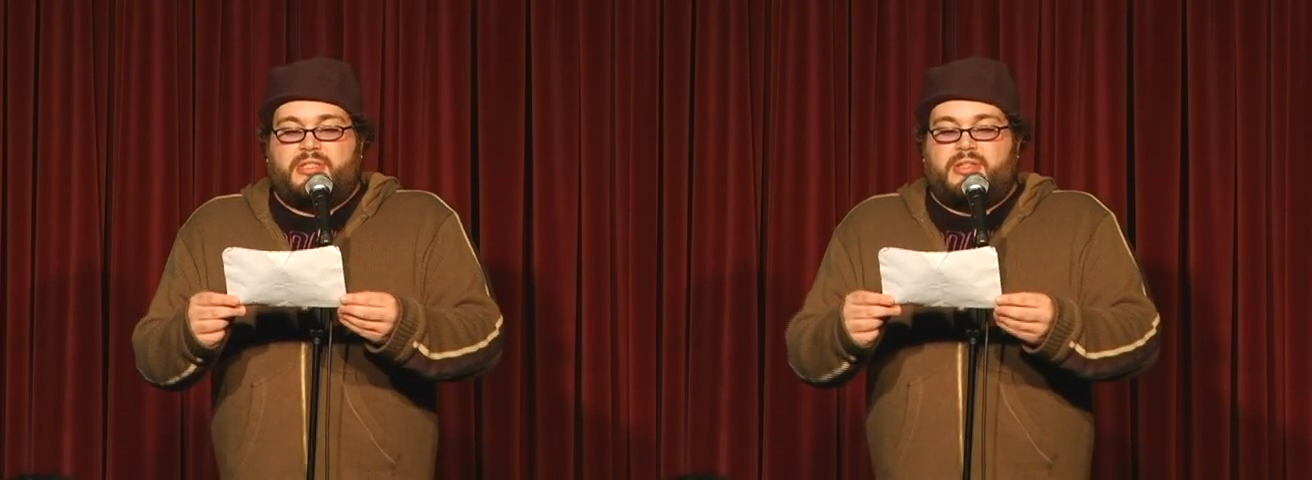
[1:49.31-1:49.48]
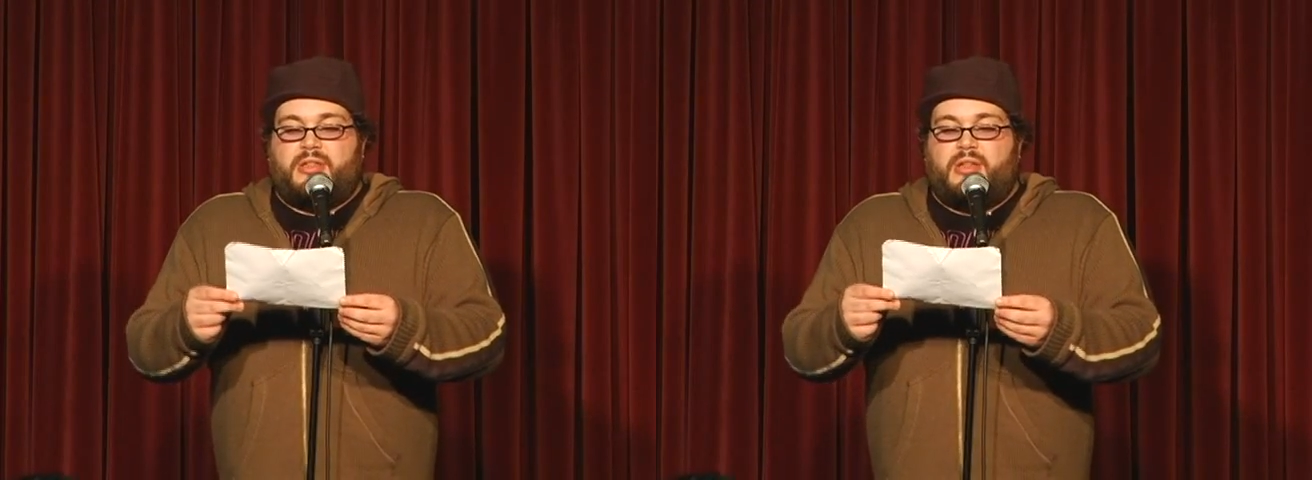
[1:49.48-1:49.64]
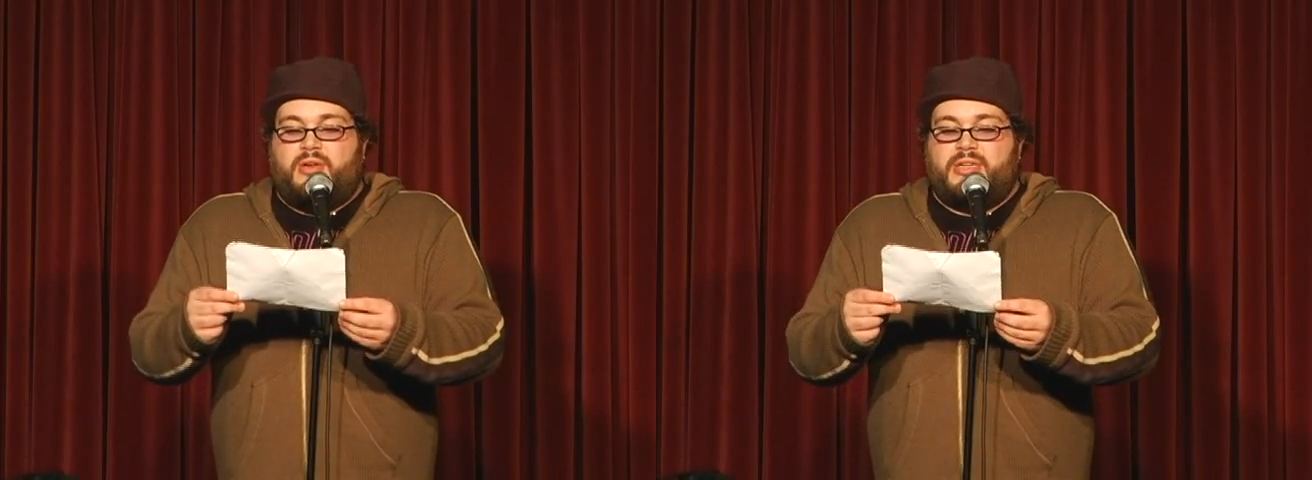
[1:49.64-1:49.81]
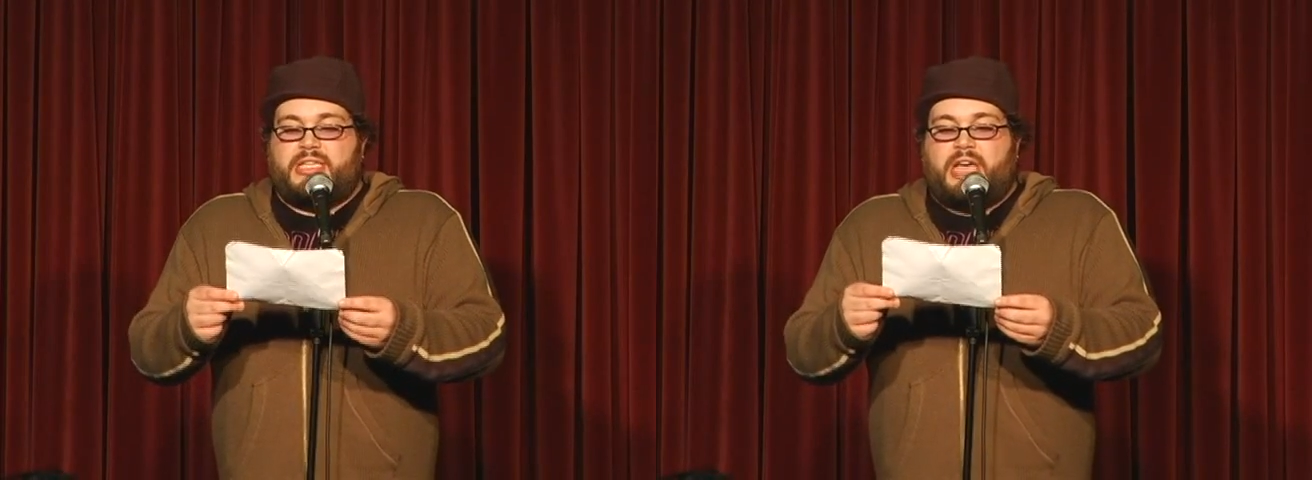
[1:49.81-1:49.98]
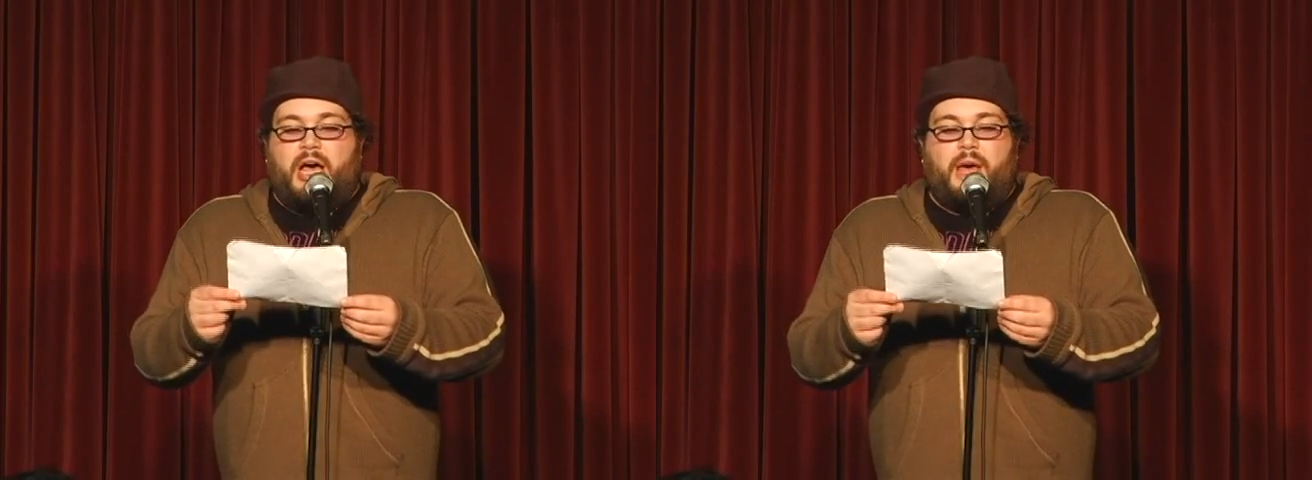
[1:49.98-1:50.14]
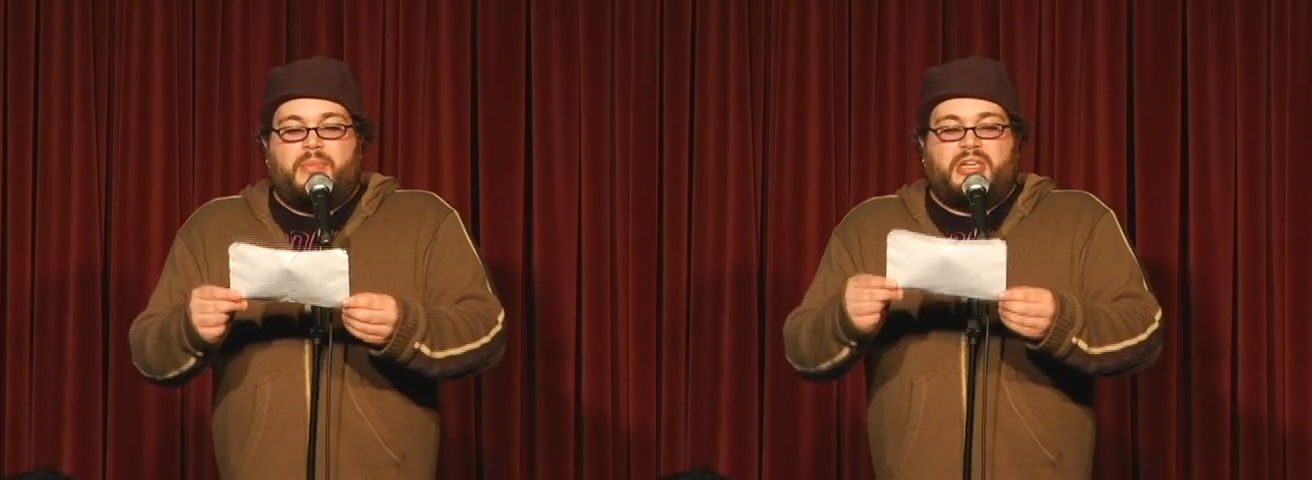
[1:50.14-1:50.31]
to the lowest
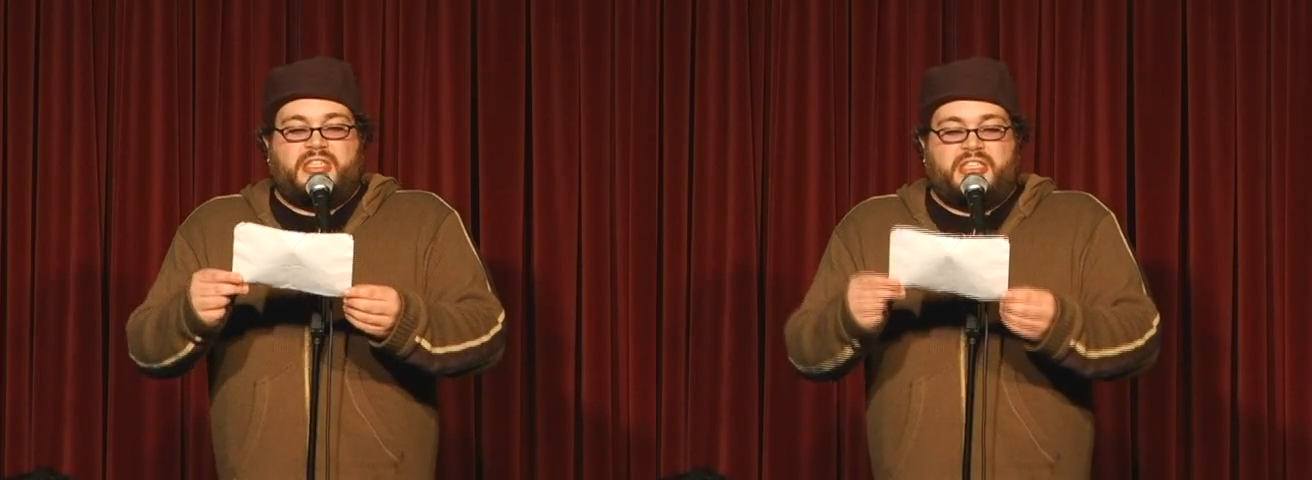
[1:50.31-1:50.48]
common